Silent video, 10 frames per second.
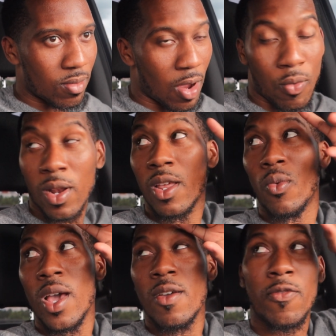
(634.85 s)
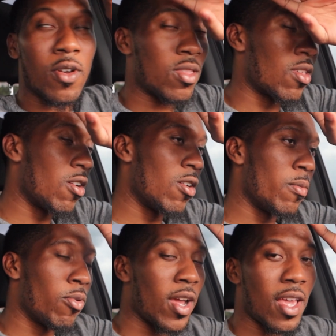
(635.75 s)
I'm really waiting for the
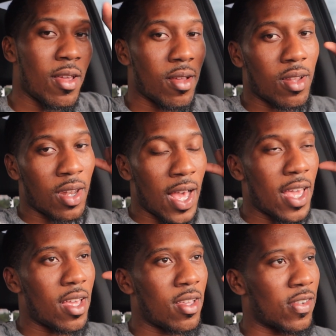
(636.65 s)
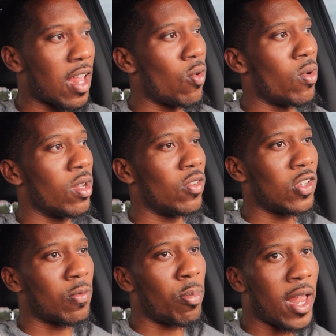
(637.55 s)
third brake light because I don't want to
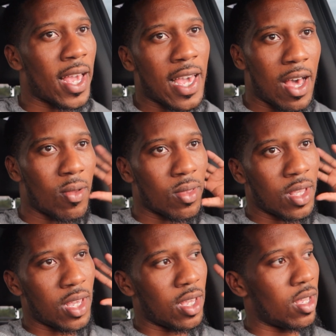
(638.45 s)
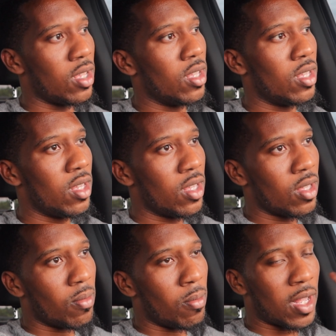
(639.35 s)
just black out
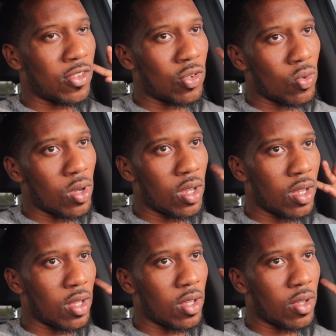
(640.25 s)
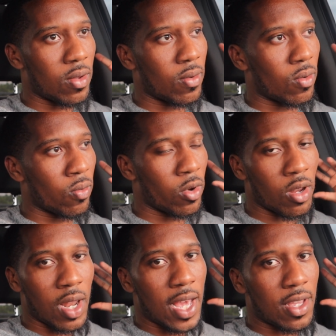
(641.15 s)
my two
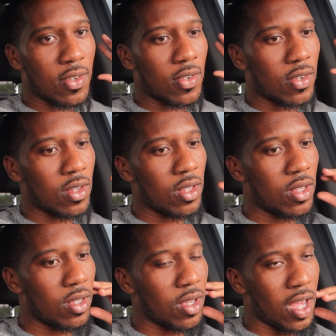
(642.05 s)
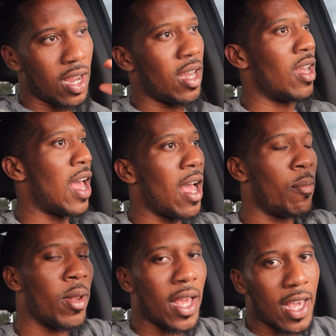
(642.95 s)
rear lights and then
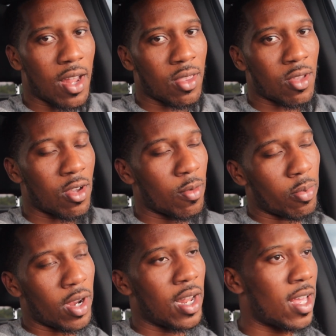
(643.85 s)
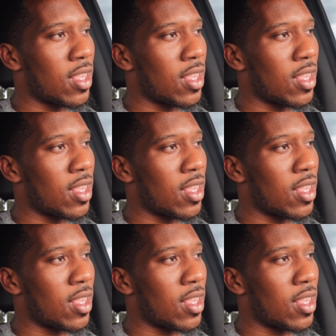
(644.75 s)
not black out the third brake light.